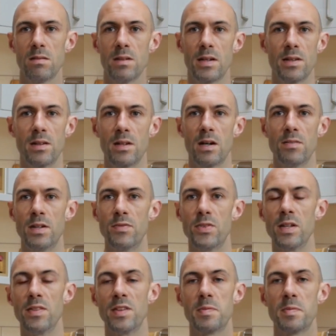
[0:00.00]
I don't know, I've
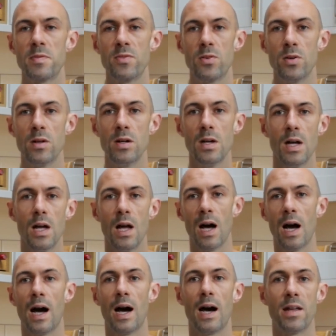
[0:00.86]
never done this before,
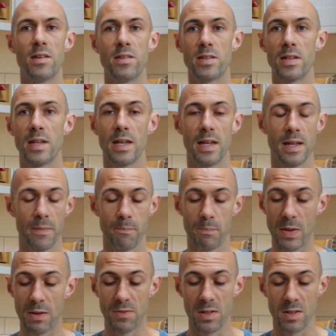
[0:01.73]
and
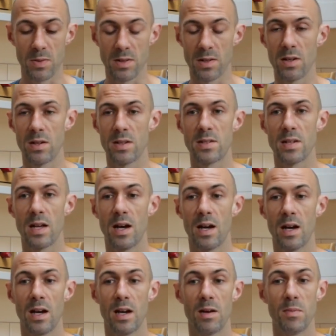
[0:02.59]
if this was good,
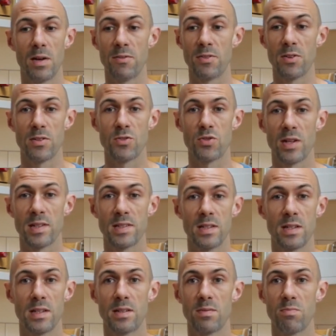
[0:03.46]
if you're
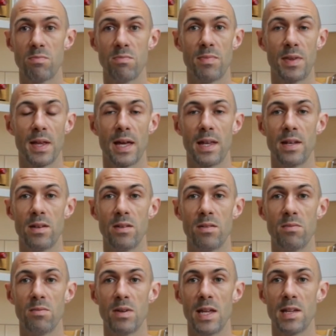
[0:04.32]
interested,
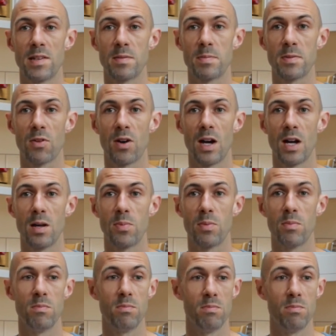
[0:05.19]
then hit subscribe.